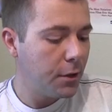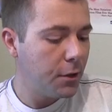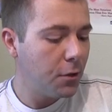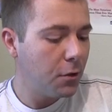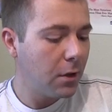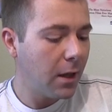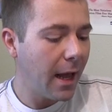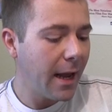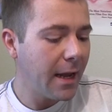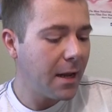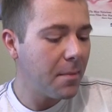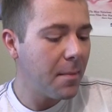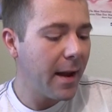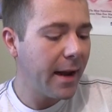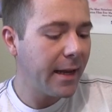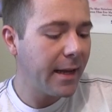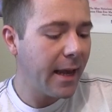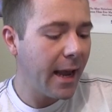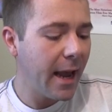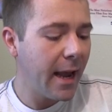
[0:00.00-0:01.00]
Do you like
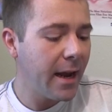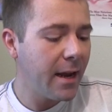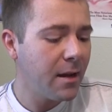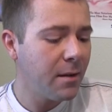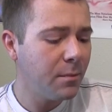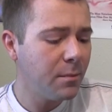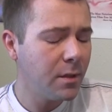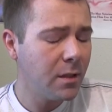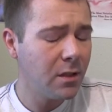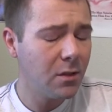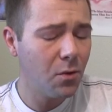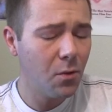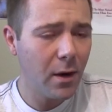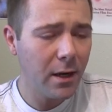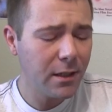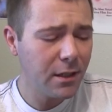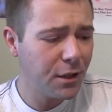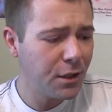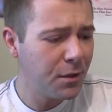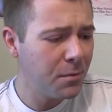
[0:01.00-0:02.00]
my gams?
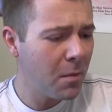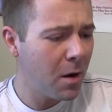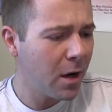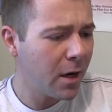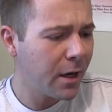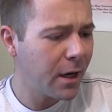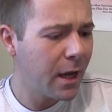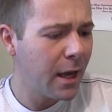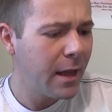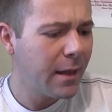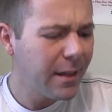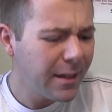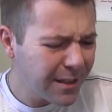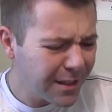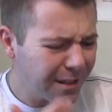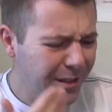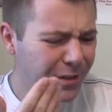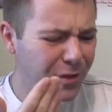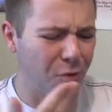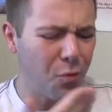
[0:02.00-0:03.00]
Question mark.
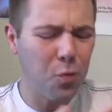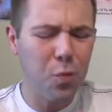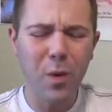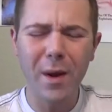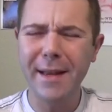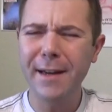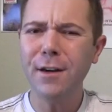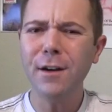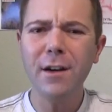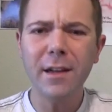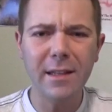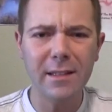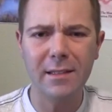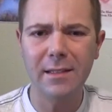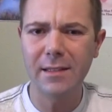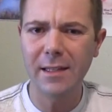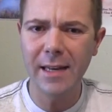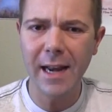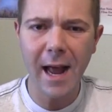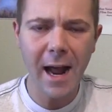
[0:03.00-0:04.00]
This is the
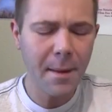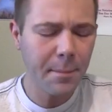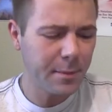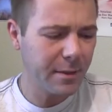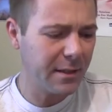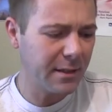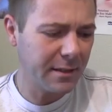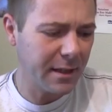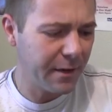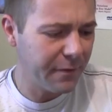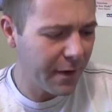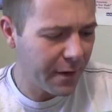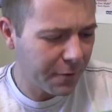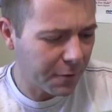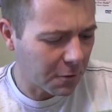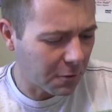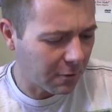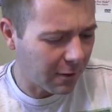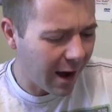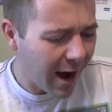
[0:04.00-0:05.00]
weirdest synopsis I've
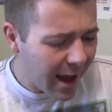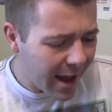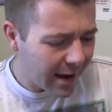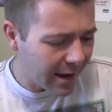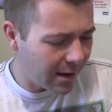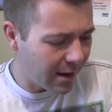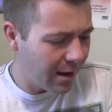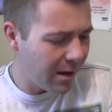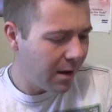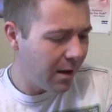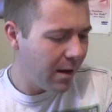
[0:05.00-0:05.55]
ever read.